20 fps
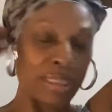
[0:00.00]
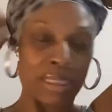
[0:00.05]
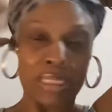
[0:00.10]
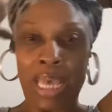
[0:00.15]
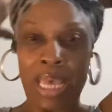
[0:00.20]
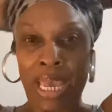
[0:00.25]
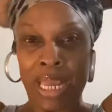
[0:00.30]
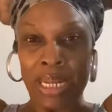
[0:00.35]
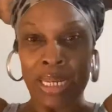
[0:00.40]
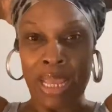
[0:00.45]

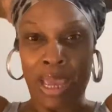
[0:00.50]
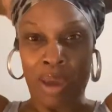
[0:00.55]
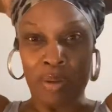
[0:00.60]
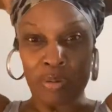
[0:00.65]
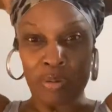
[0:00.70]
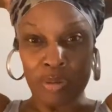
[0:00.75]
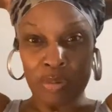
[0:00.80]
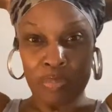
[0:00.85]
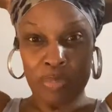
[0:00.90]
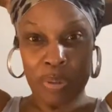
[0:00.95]
tie it down a
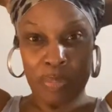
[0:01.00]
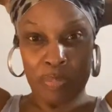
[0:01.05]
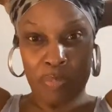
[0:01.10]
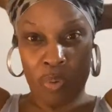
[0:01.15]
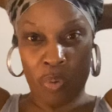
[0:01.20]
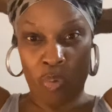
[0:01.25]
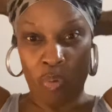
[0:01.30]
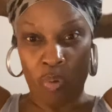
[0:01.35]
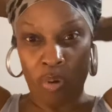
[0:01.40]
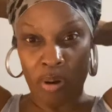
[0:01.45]
little bit
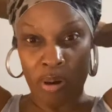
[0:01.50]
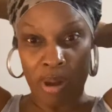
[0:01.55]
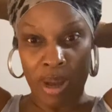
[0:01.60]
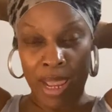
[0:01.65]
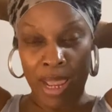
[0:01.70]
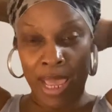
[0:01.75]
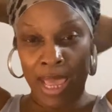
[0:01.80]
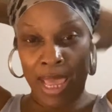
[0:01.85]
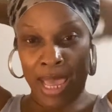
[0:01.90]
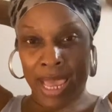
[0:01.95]
more
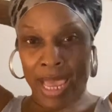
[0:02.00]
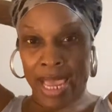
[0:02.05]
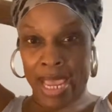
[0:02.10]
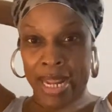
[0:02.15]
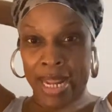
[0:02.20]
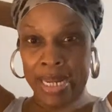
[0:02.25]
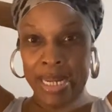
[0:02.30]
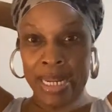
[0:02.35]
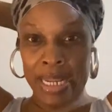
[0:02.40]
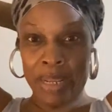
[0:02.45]

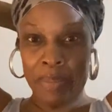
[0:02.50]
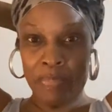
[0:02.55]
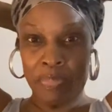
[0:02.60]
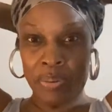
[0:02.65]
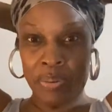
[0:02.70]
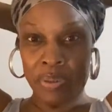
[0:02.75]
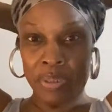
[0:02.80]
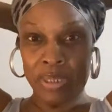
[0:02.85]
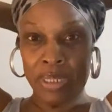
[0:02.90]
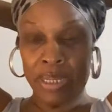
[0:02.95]
and then
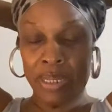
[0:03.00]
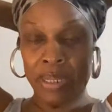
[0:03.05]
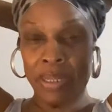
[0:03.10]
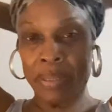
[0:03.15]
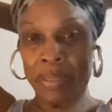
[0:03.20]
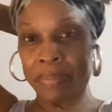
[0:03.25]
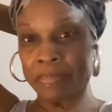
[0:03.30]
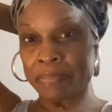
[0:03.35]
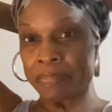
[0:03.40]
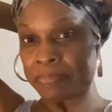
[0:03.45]
put
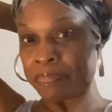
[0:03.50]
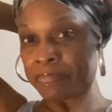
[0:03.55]
um